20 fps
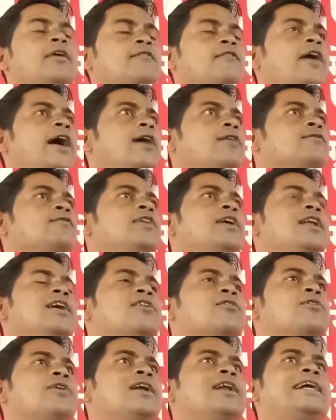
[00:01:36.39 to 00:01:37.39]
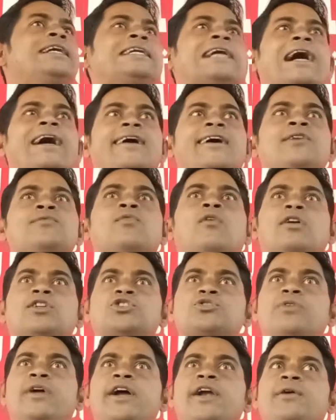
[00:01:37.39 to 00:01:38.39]
If I am feeling really tired,
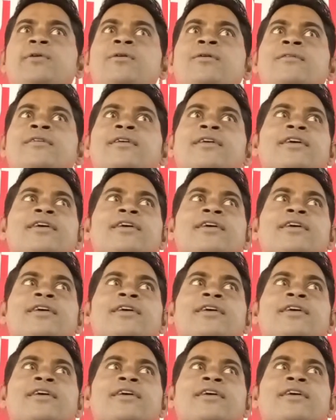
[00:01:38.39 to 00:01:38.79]
what should I do?